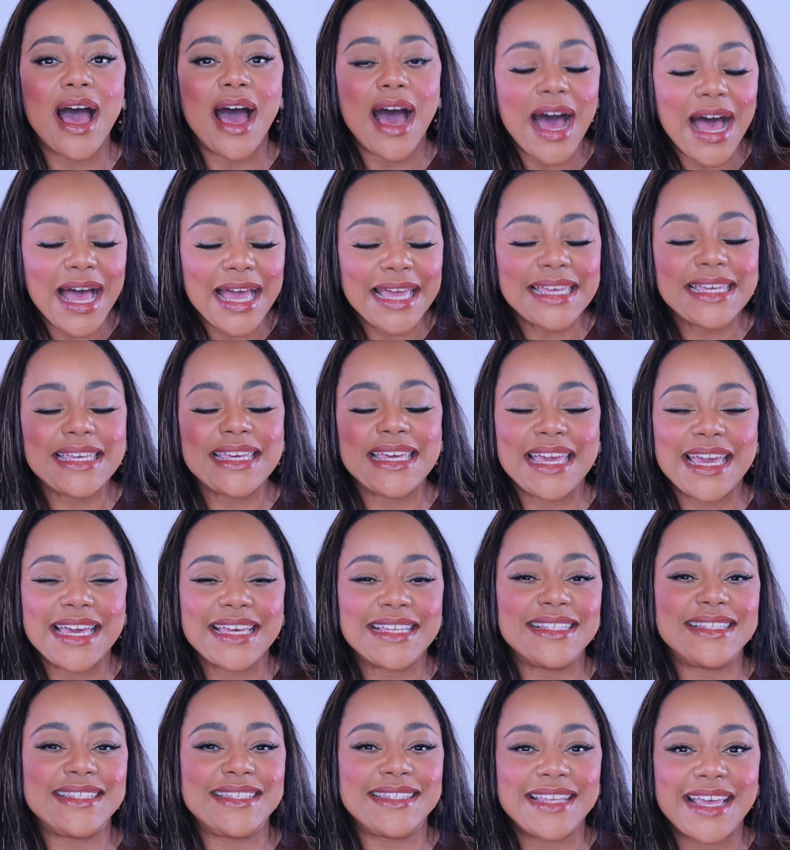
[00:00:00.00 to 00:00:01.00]
I
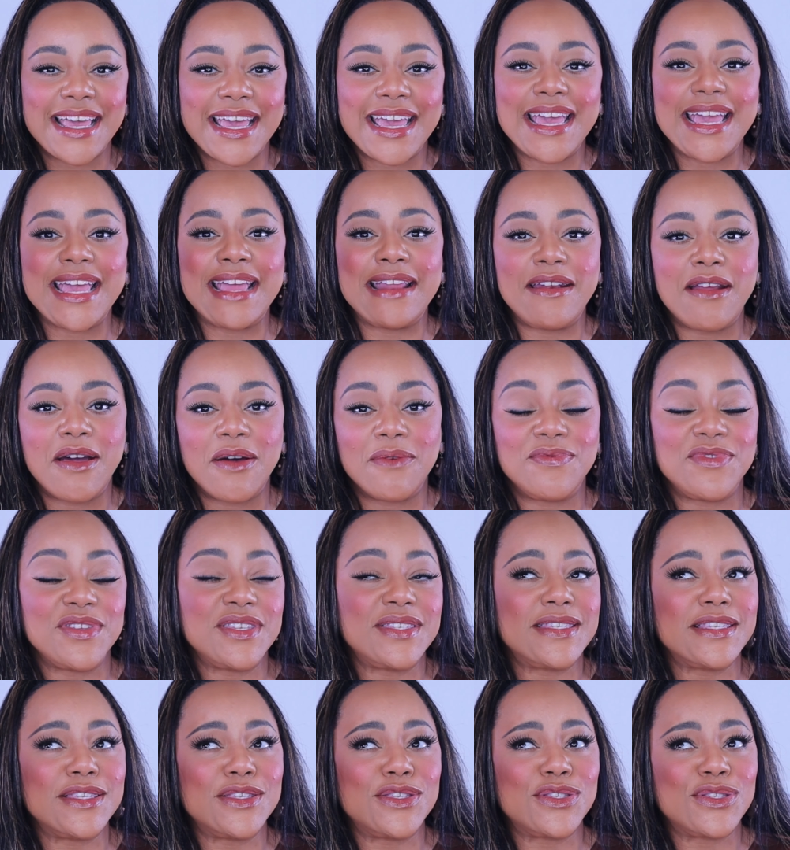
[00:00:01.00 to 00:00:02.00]
can't say enough.
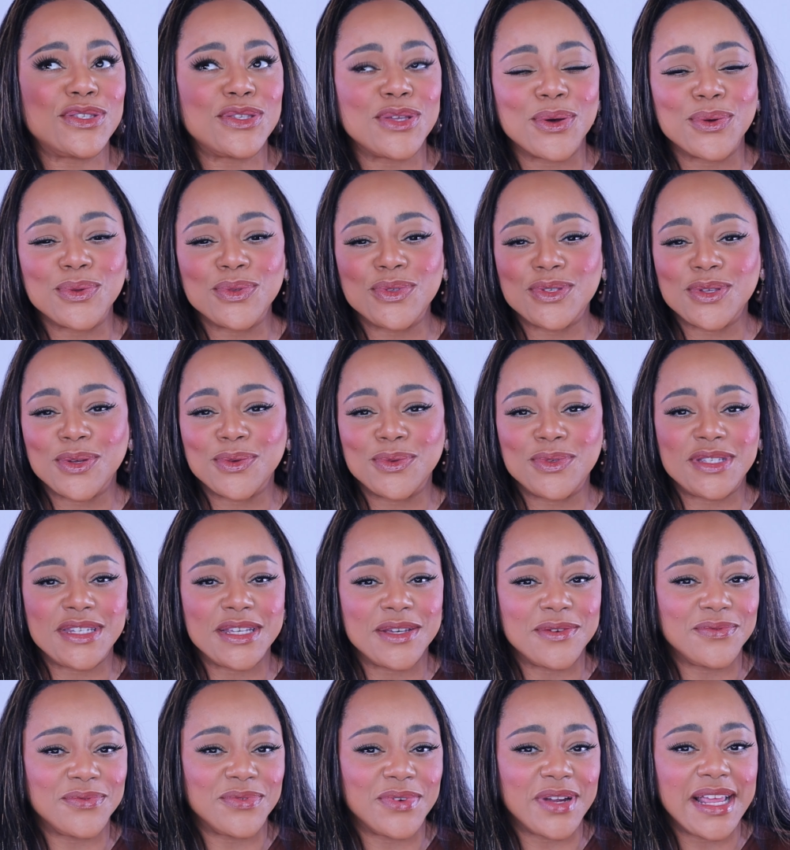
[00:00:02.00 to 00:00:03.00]
This is so
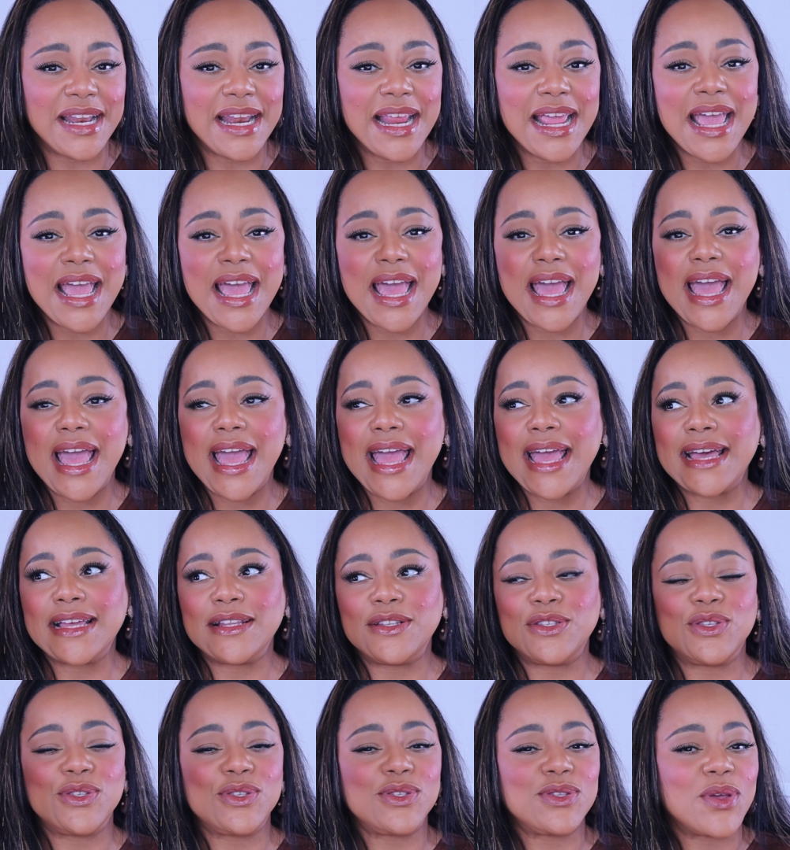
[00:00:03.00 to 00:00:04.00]
different
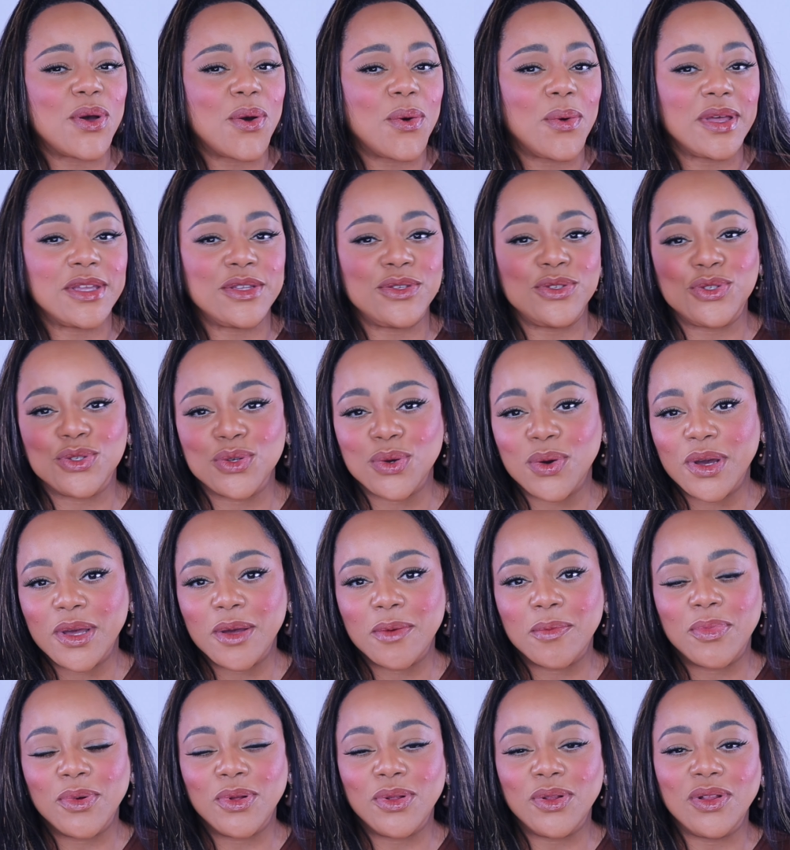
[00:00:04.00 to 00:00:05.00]
and so
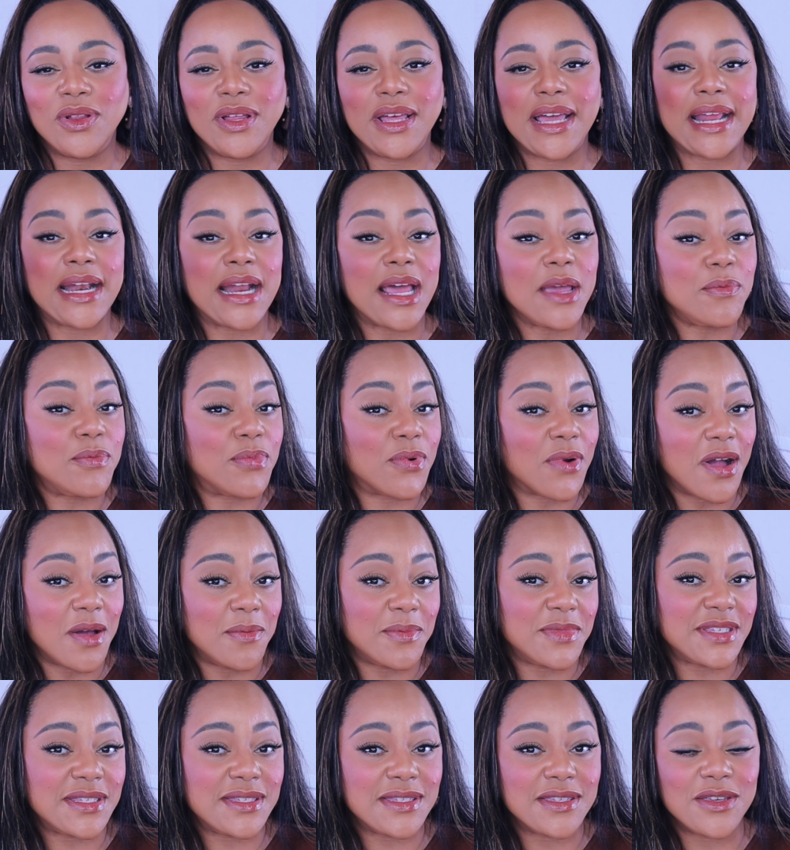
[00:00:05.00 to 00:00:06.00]
enjoyable. And I
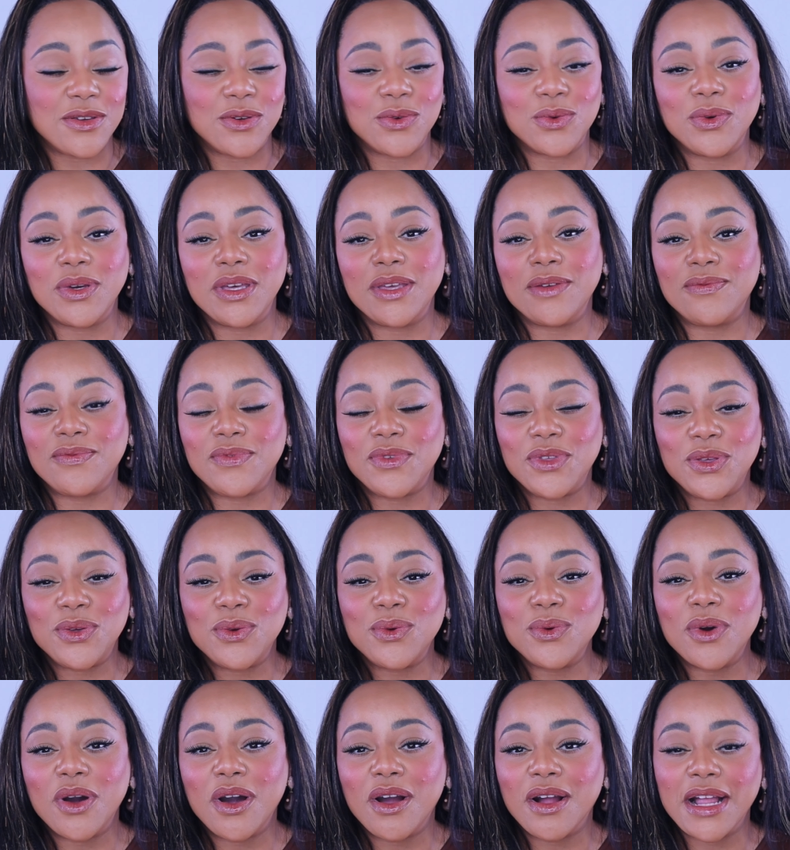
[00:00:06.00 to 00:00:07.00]
promise you, if
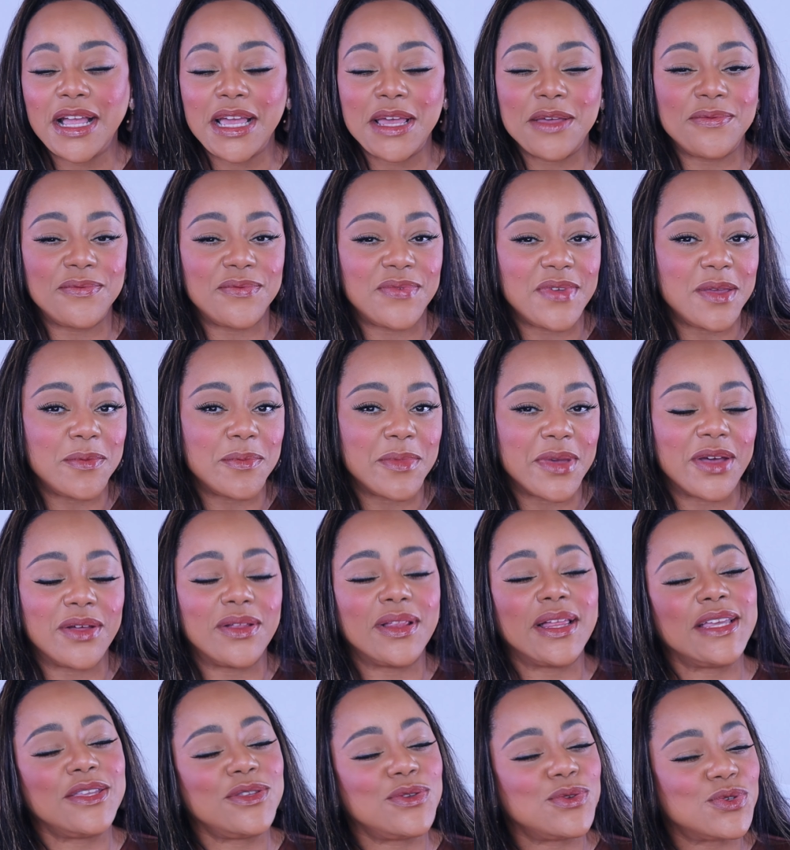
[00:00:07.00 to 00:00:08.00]
you are a female
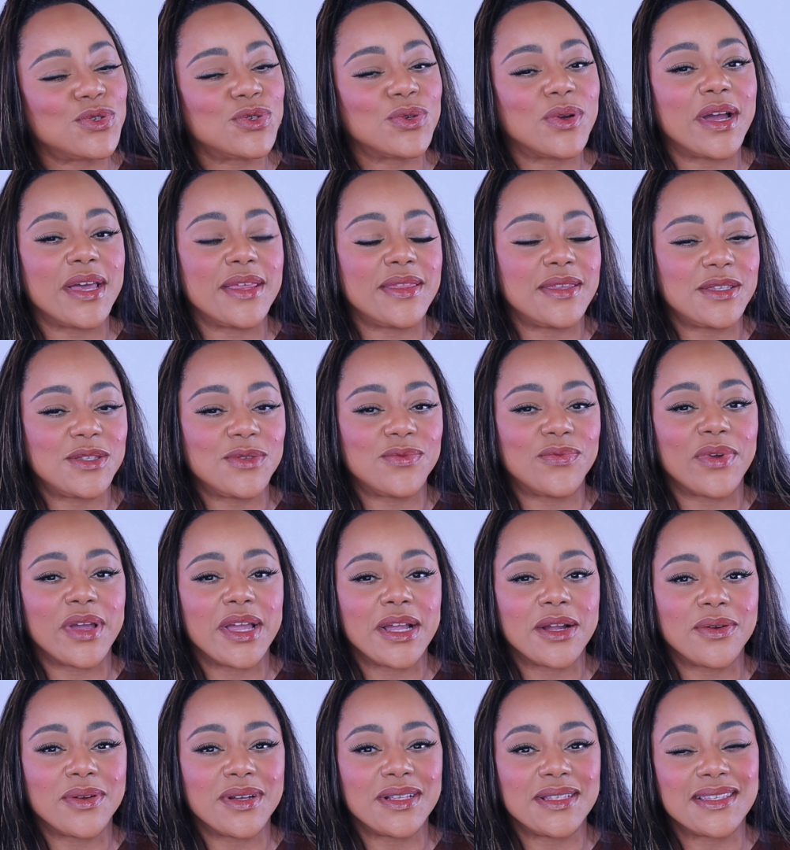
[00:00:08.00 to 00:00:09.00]
and you try this
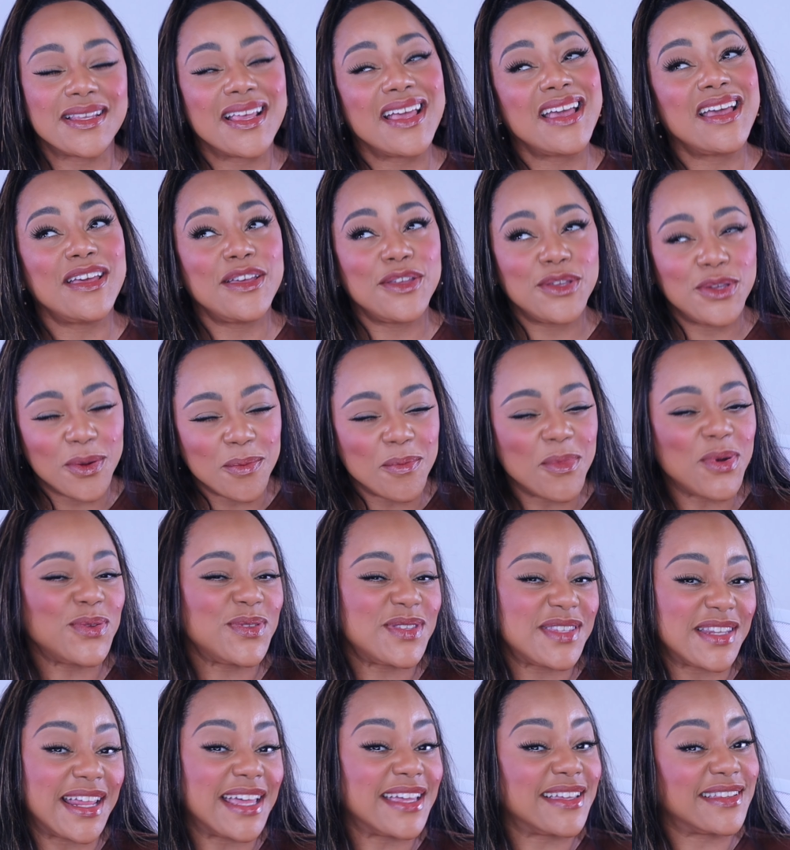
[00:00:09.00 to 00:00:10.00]
fragrance, you're
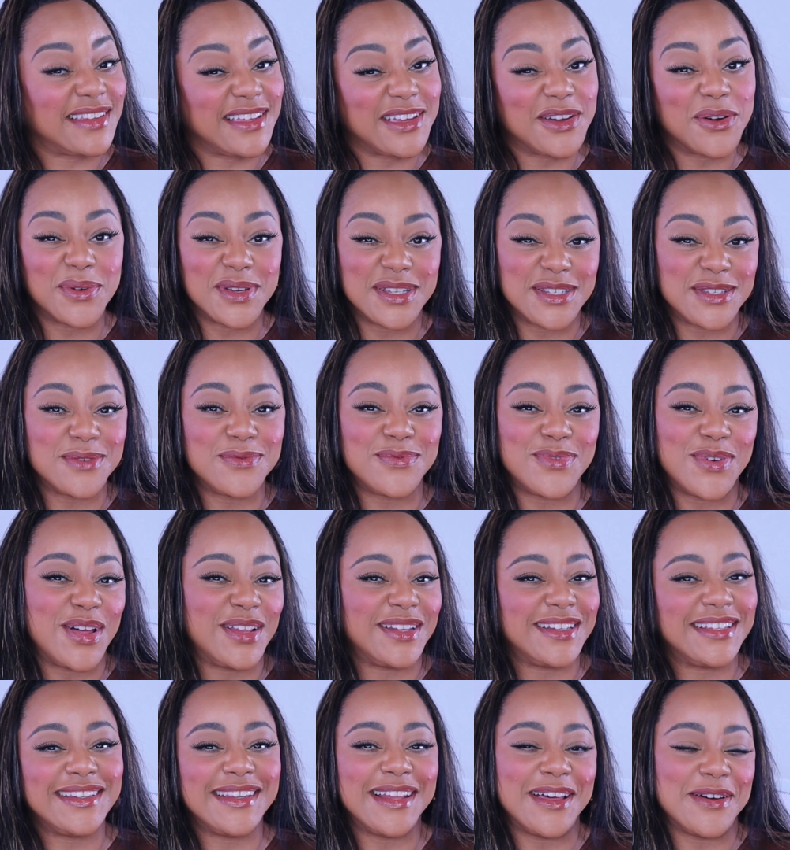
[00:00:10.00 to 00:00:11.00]
most likely going to
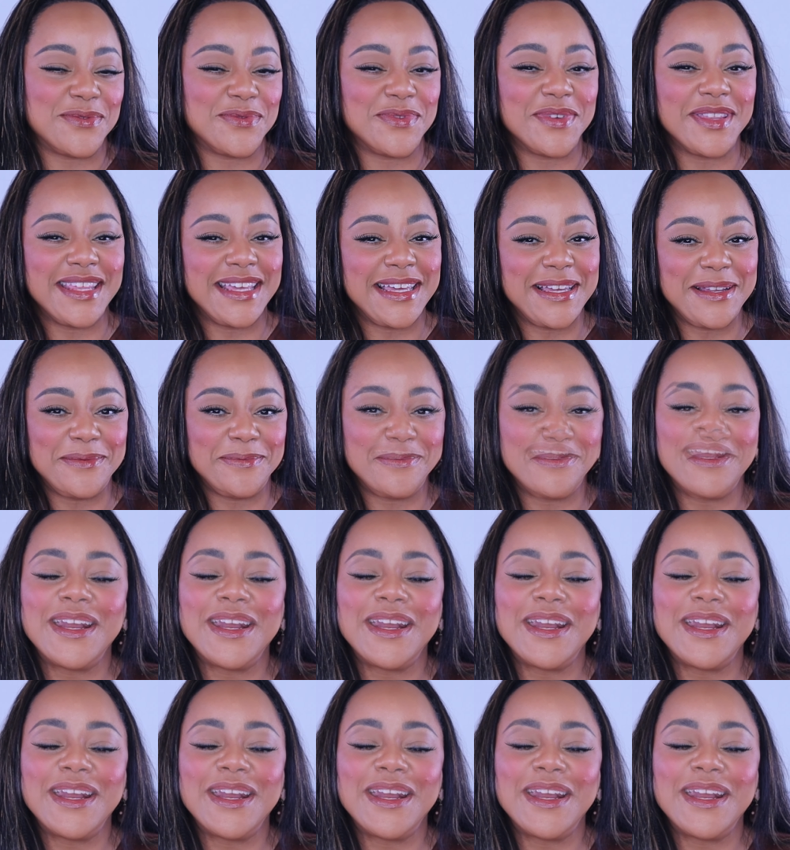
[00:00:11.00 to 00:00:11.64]
fall in love with it.